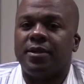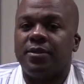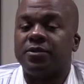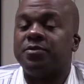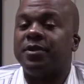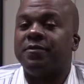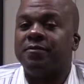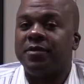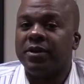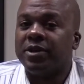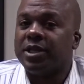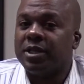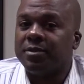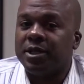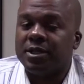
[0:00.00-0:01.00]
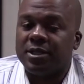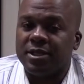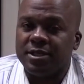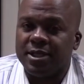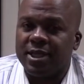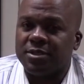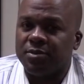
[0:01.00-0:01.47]
There's been very limited
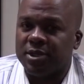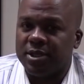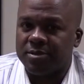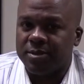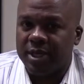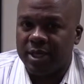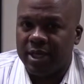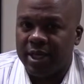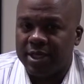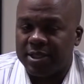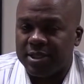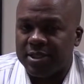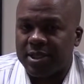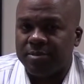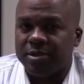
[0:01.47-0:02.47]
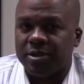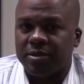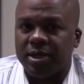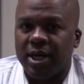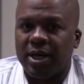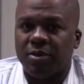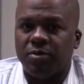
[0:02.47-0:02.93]
success with these medications up till
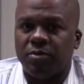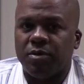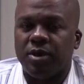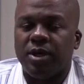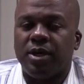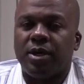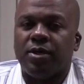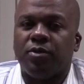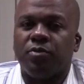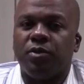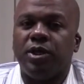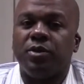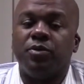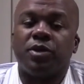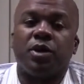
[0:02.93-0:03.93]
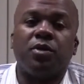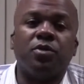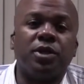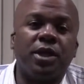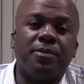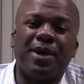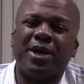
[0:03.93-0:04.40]
now. Really with
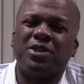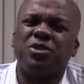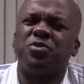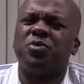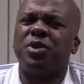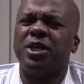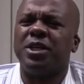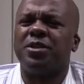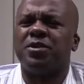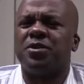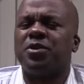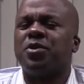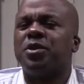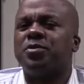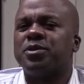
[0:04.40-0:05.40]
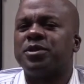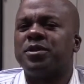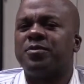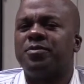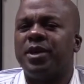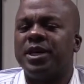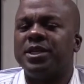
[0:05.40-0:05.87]
only about 20 to
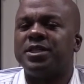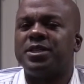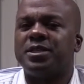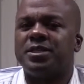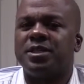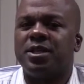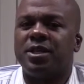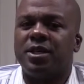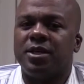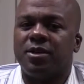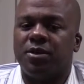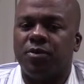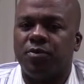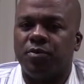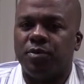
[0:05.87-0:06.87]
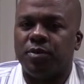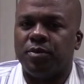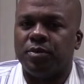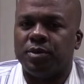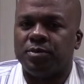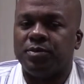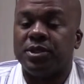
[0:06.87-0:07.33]
30% of patients
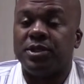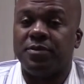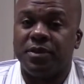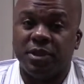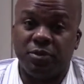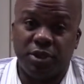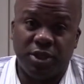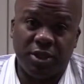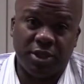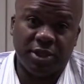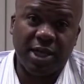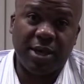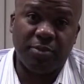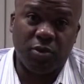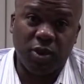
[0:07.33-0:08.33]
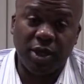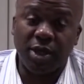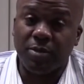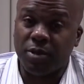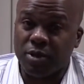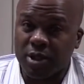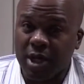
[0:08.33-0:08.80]
specifically with genotype 1,
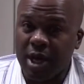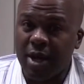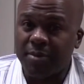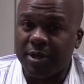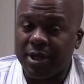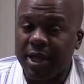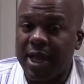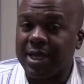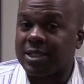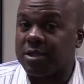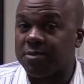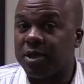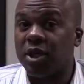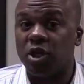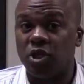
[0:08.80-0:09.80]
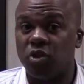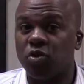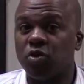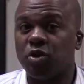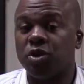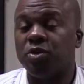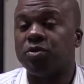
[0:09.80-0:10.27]
the most common, actually being
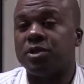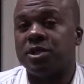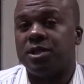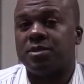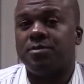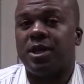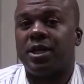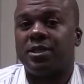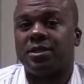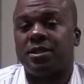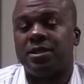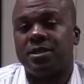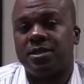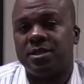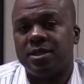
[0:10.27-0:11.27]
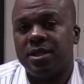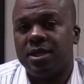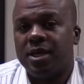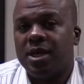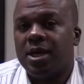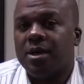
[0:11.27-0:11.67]
cured using these medicines. Hmm.